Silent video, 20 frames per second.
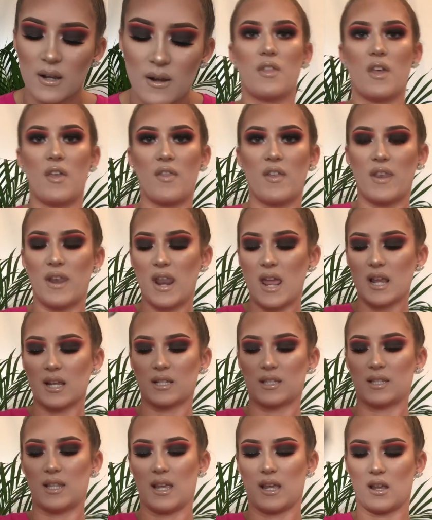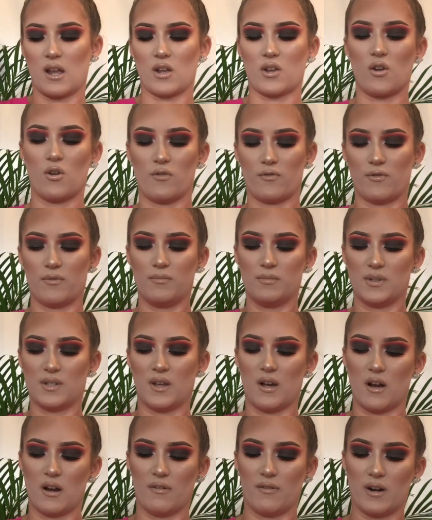Then the next thing I got from
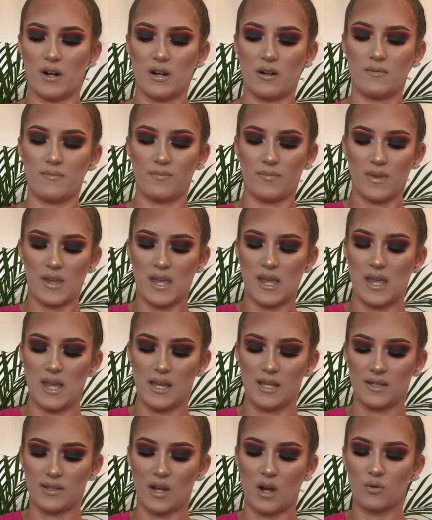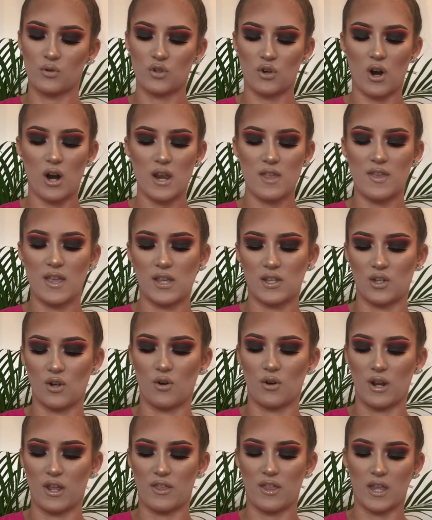Zara is, I'll try this
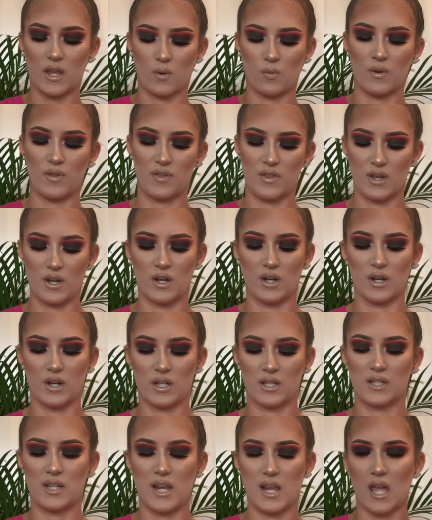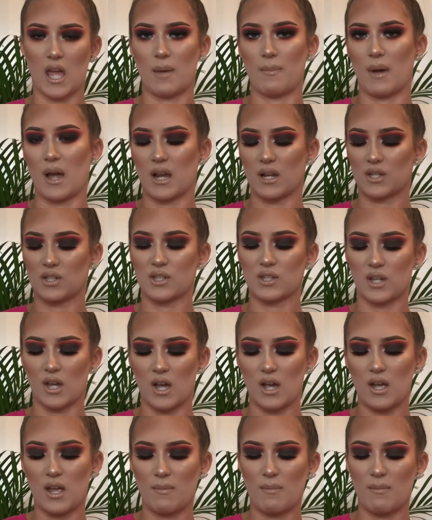on, I think, with the TK Maxx skirt.